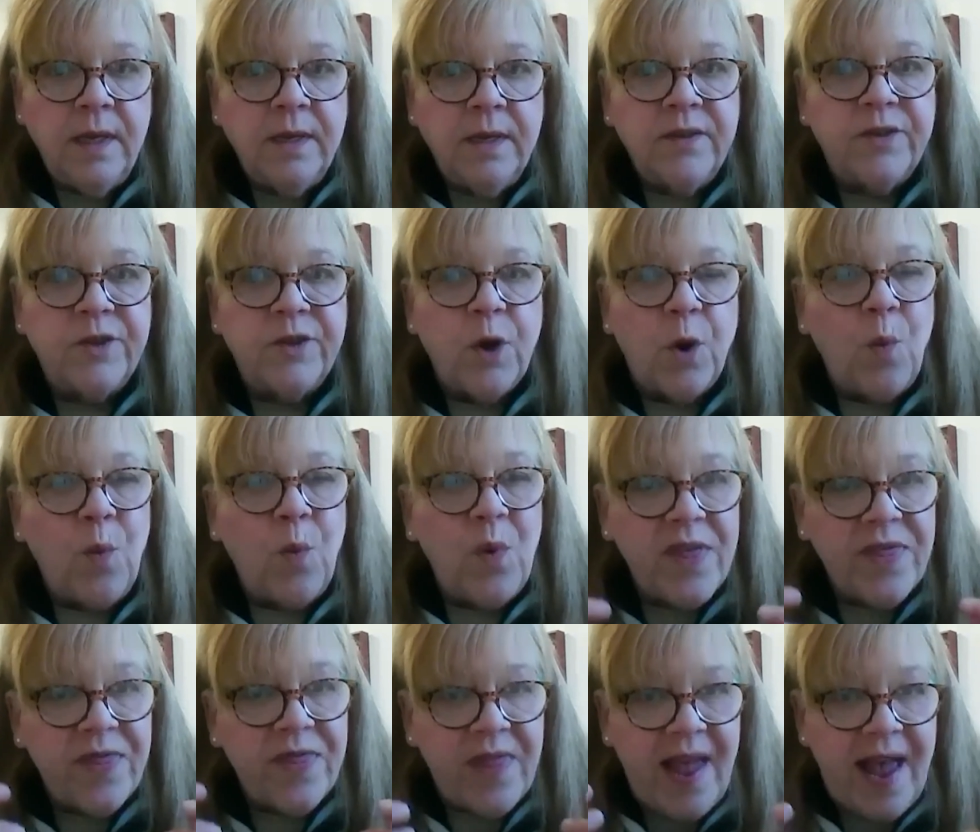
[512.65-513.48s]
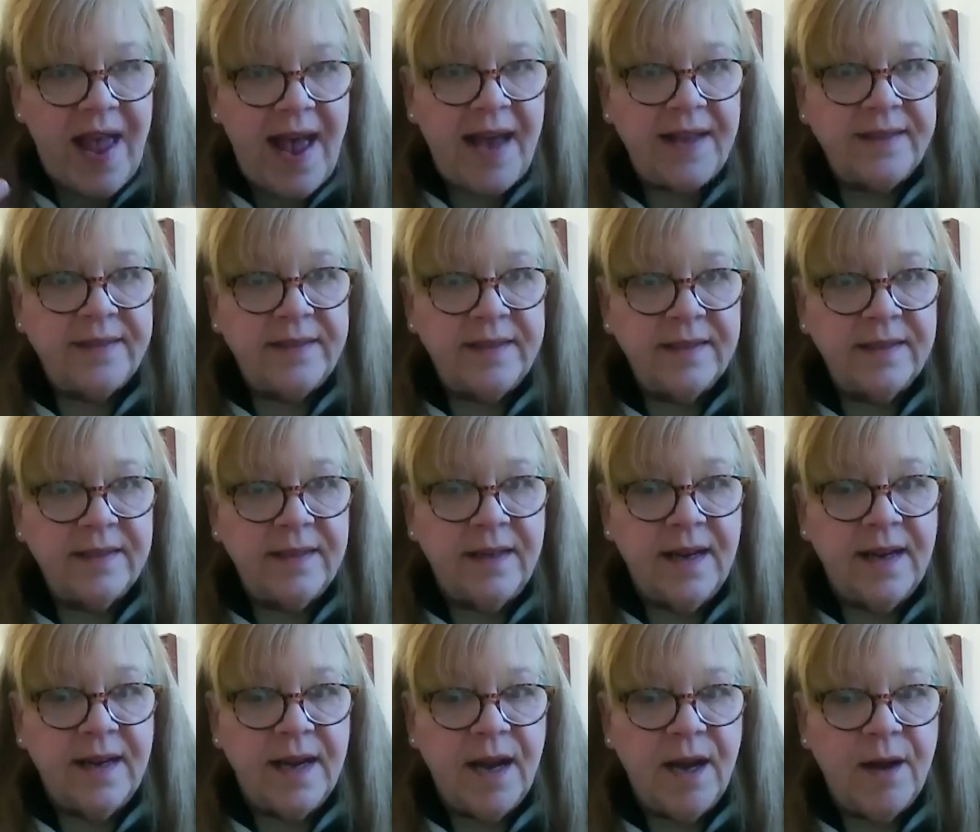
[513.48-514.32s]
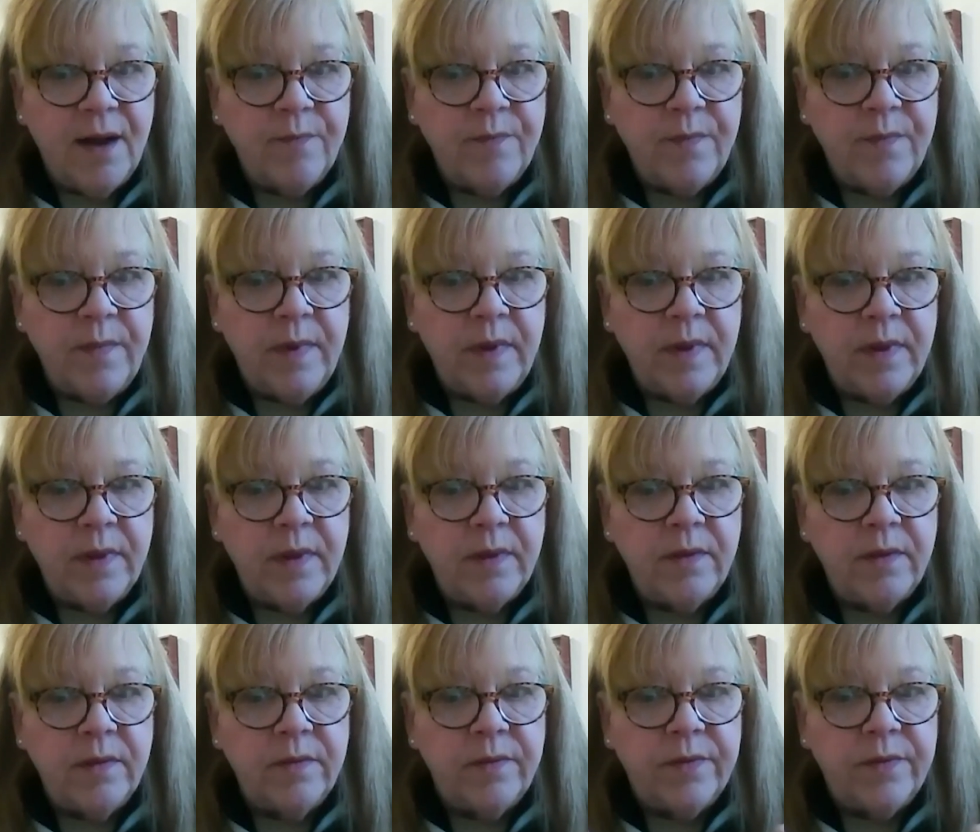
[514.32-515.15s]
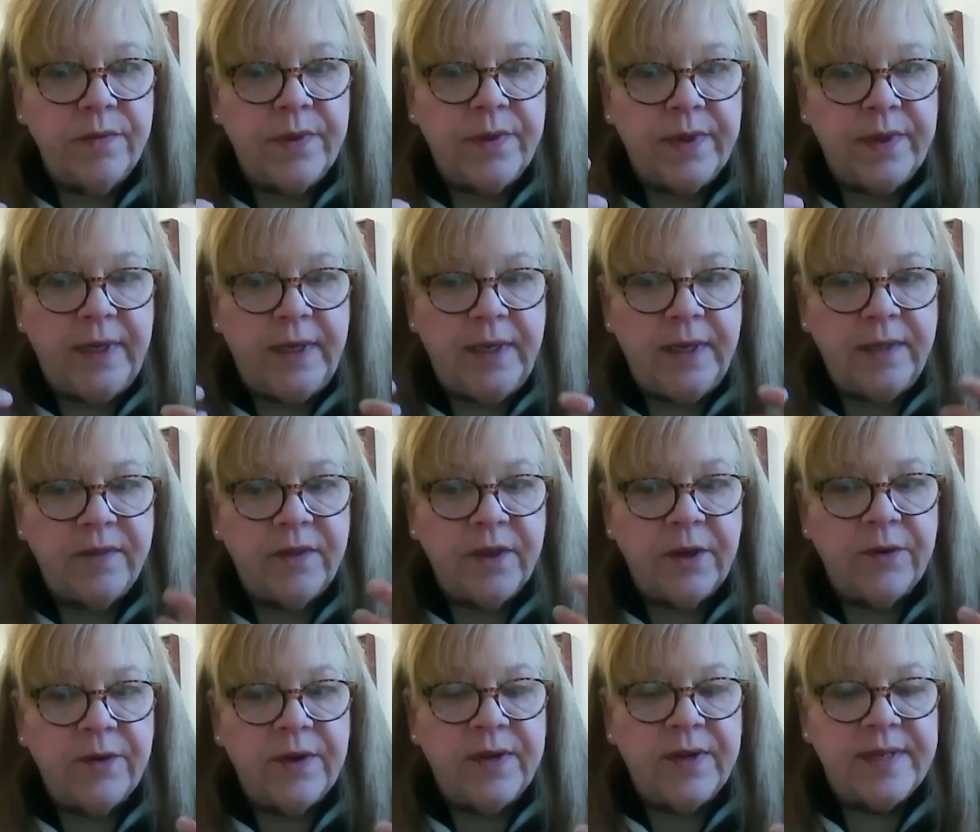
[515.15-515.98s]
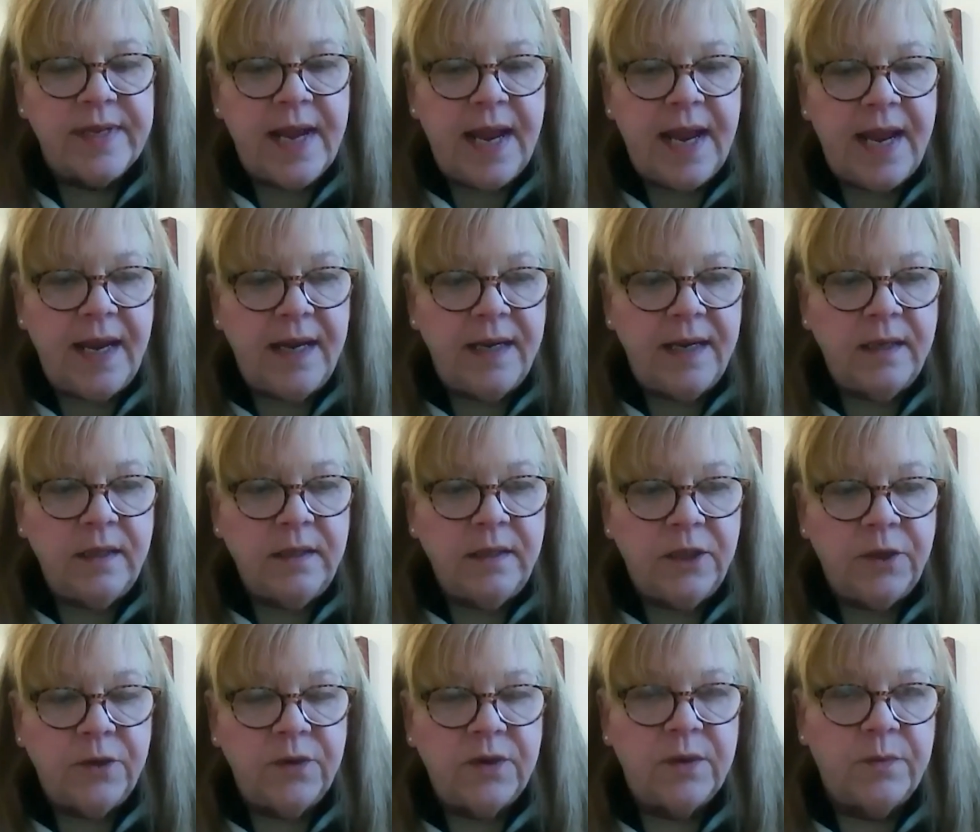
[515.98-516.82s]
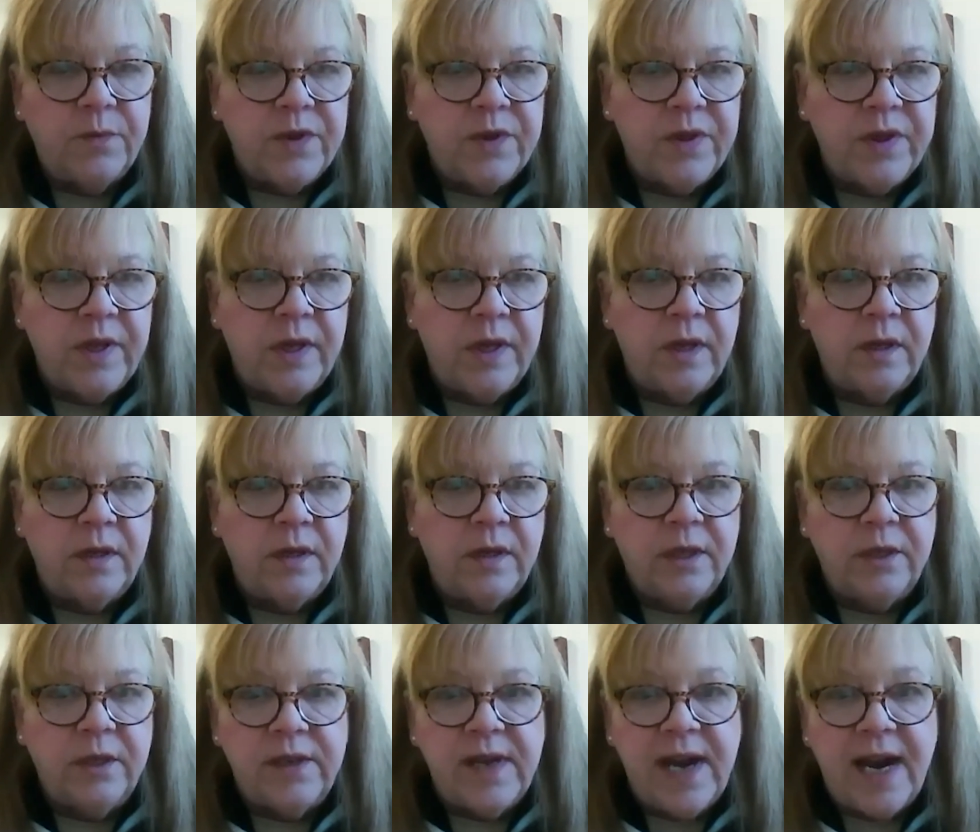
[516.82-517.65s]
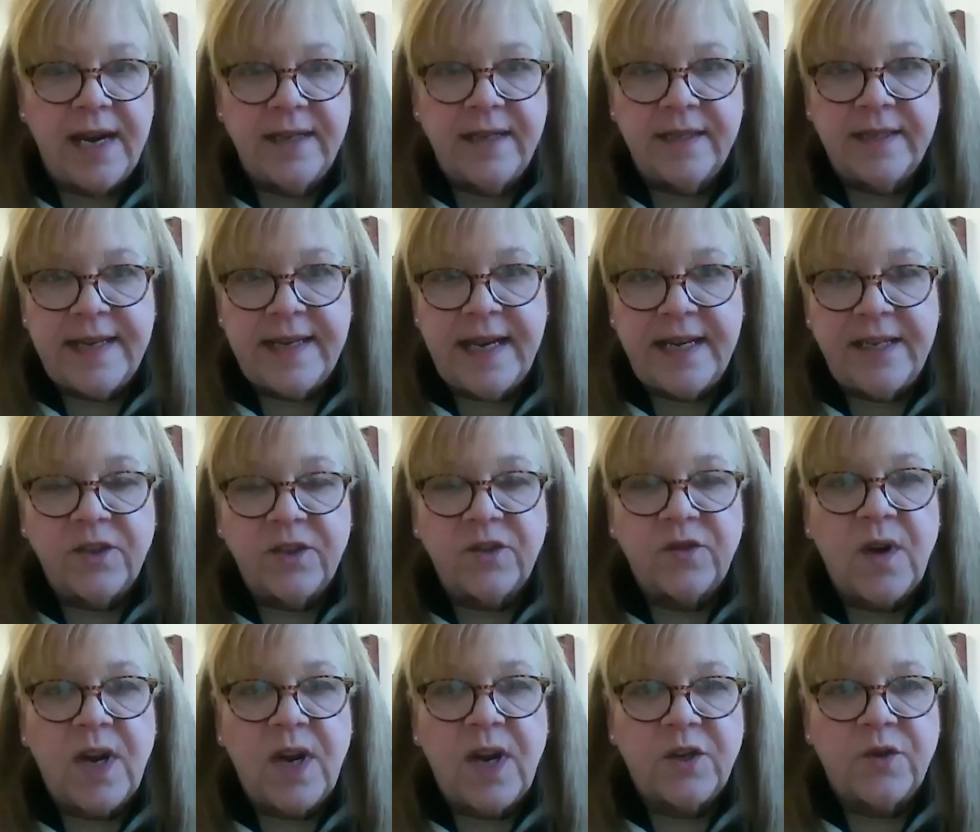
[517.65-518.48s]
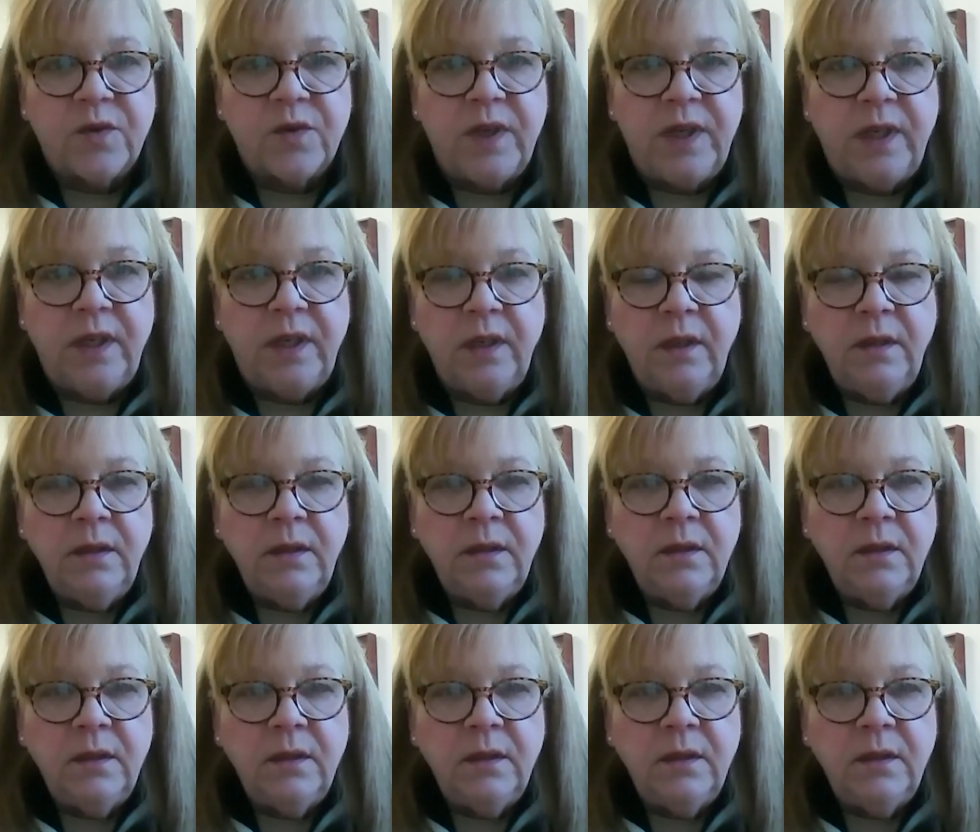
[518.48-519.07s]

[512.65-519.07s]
So with that, there is a unit within the United States Treasury